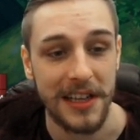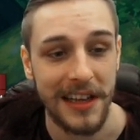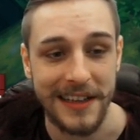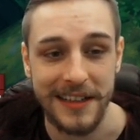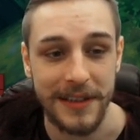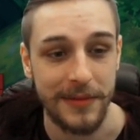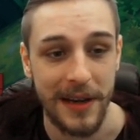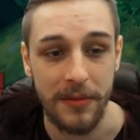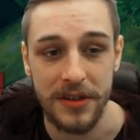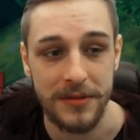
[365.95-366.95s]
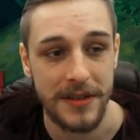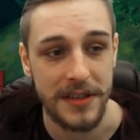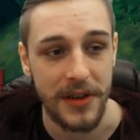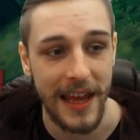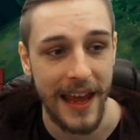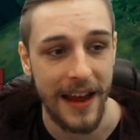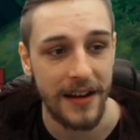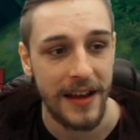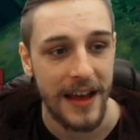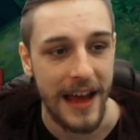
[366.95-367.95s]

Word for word: Collect as many mushrooms as you can,